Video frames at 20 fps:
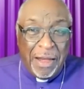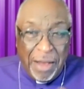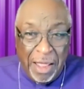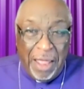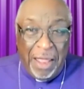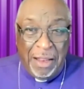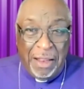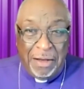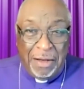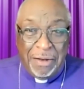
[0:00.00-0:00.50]
done,
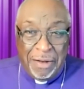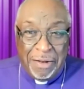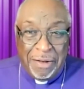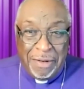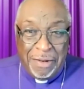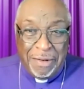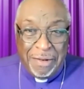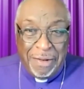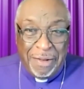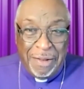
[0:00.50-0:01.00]
done.
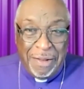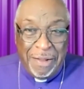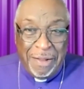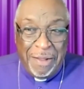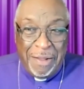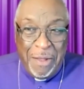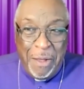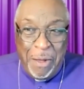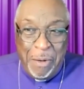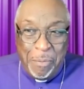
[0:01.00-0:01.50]

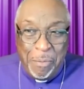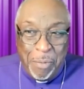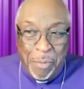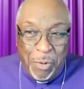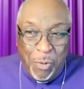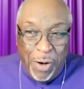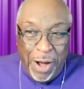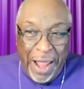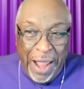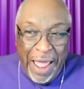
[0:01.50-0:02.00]

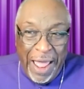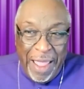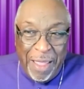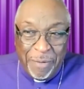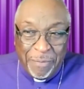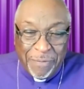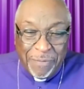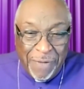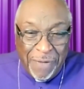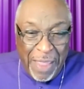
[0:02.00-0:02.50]
But what I
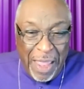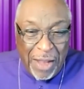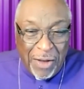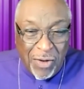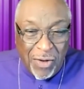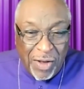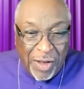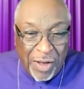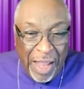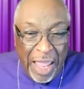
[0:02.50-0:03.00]
am
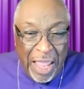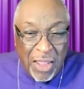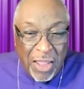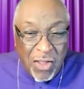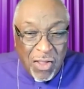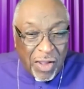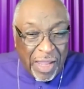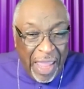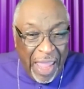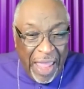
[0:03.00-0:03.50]
saying today,
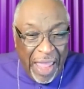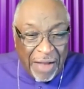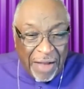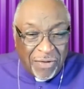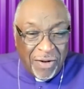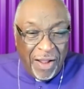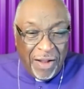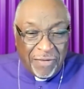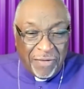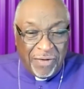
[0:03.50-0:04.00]
you
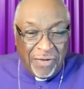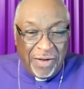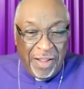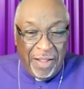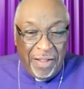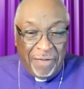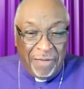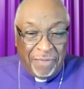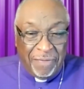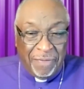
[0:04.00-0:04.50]
can't touch
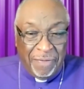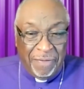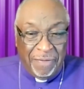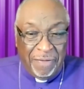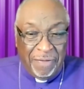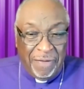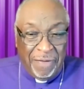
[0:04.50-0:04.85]
this.